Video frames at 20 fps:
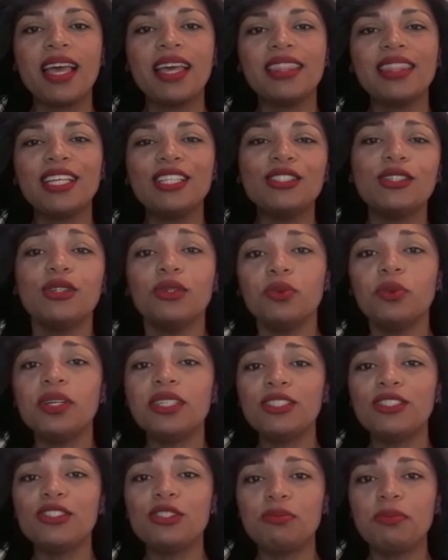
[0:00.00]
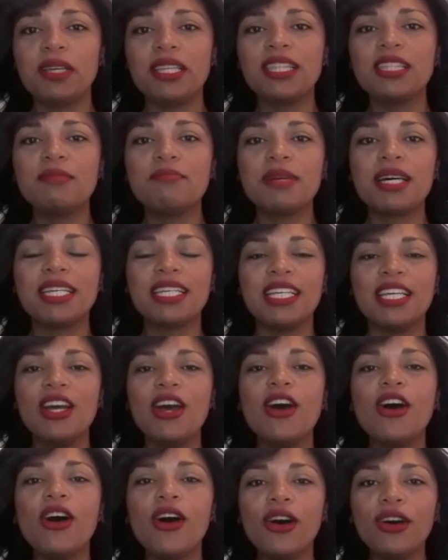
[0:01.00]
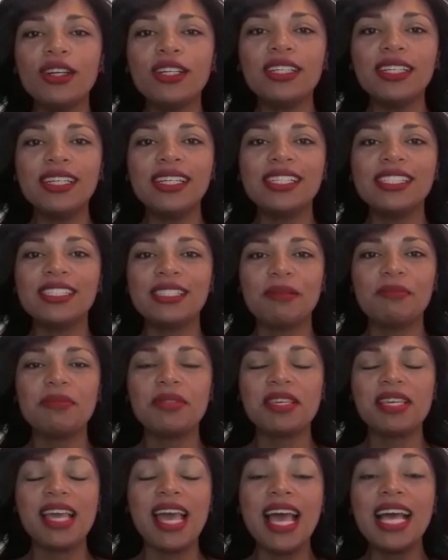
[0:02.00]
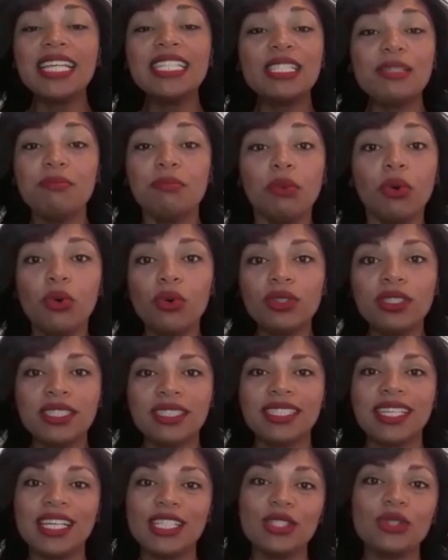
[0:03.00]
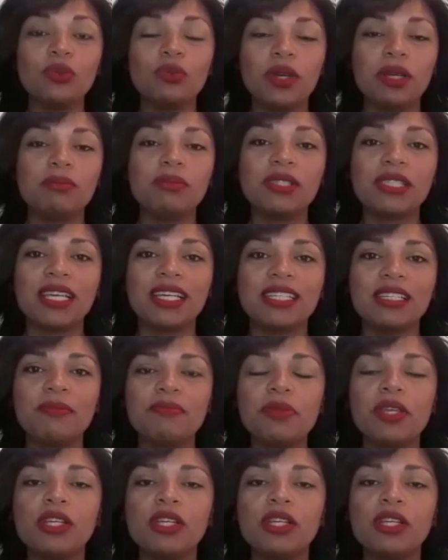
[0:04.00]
and they don't want to spend the money on something as important as a website.